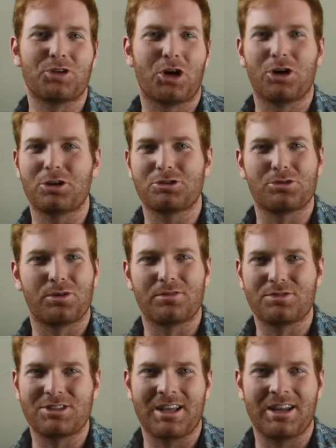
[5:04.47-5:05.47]
dark sort of
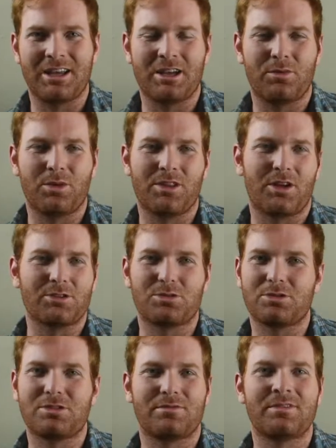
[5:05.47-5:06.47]
setting with all
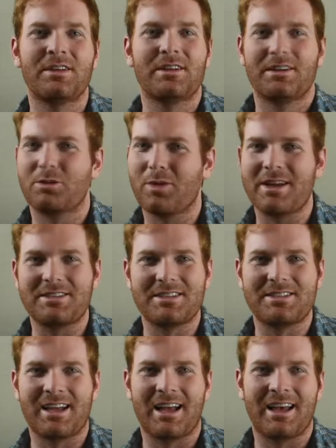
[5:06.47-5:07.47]
sorts of great
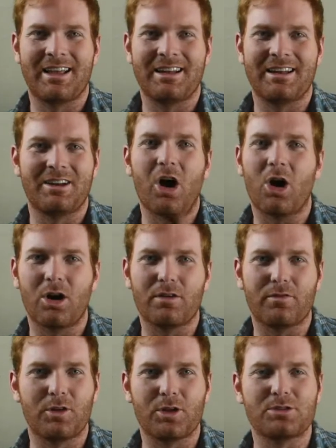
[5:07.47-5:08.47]
design and art
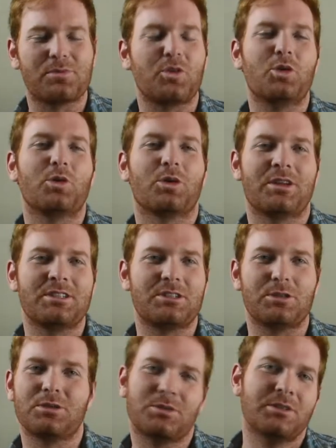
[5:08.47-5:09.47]
for those of you who are
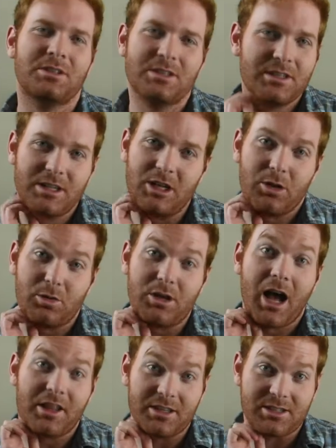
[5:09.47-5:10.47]
into,
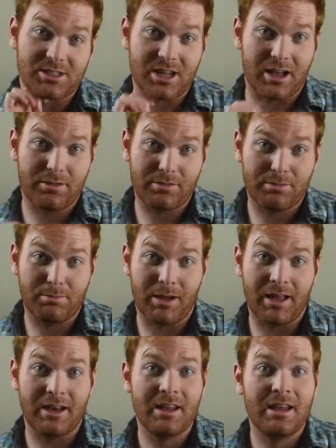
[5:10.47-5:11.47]
gothic stuff.
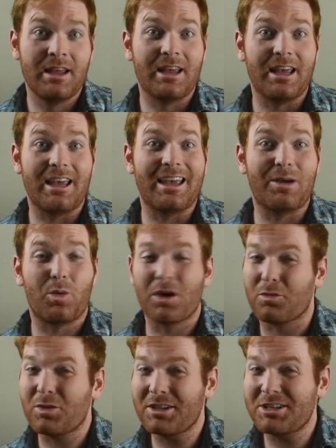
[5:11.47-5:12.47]
But where
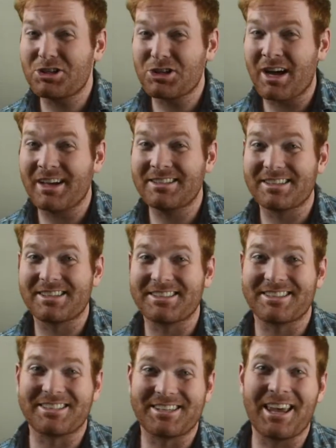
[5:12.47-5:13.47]
it really shines is
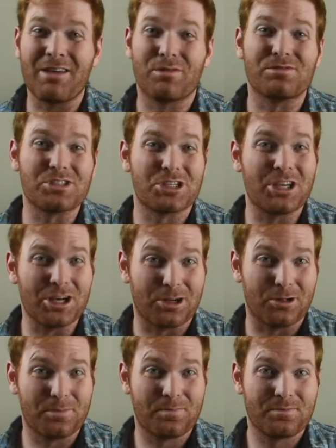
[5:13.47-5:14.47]
this game of skill.
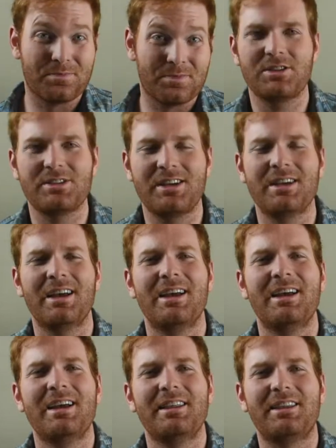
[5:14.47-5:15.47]
See,
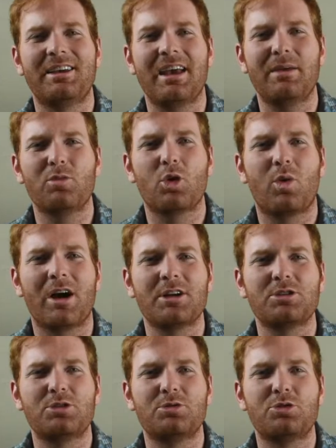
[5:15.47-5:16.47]
the game
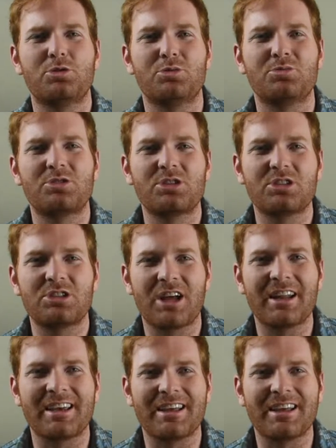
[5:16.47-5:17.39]
requires you to study